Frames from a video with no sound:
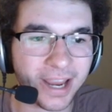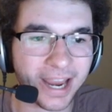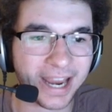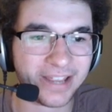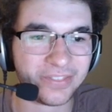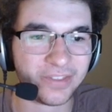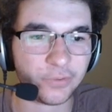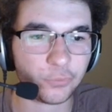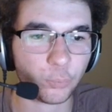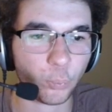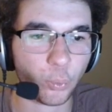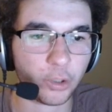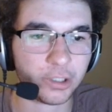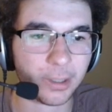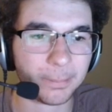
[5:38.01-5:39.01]
and this
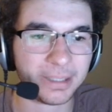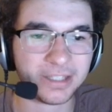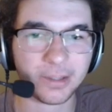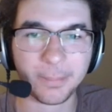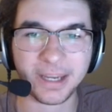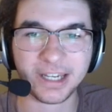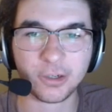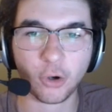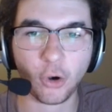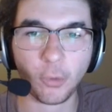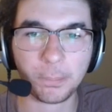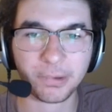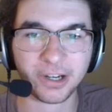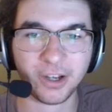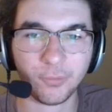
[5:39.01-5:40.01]
would be the main
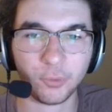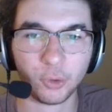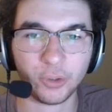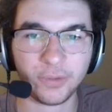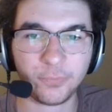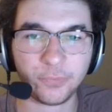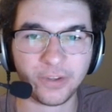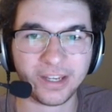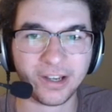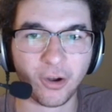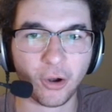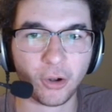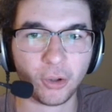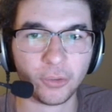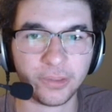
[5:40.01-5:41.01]
culprit of lifting
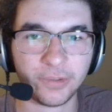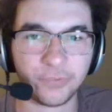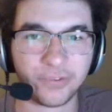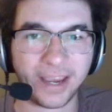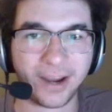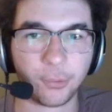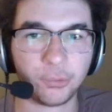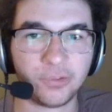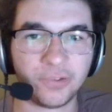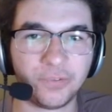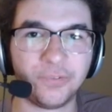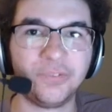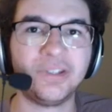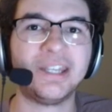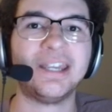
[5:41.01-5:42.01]
all this out to
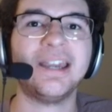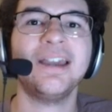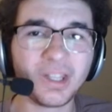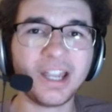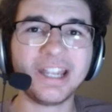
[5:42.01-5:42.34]
sea.